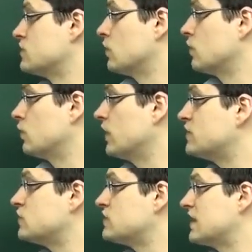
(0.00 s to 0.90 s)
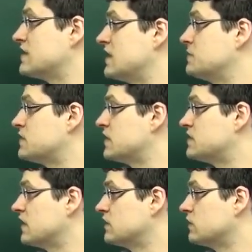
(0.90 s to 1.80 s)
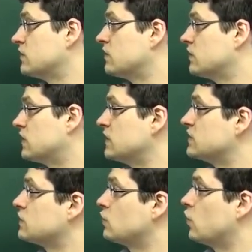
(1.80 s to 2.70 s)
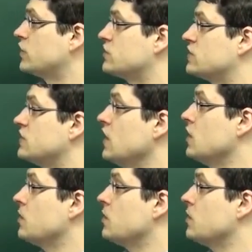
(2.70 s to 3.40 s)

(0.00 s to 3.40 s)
So let's use that same sentence to answer these questions.